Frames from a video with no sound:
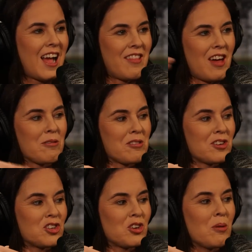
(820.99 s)
I thought it was
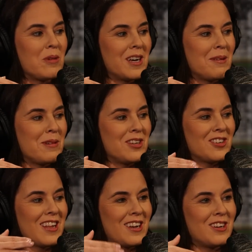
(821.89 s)
going to show me an image,
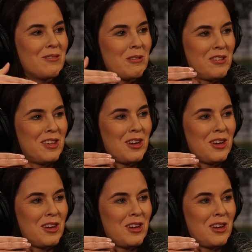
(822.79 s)
and then it was you.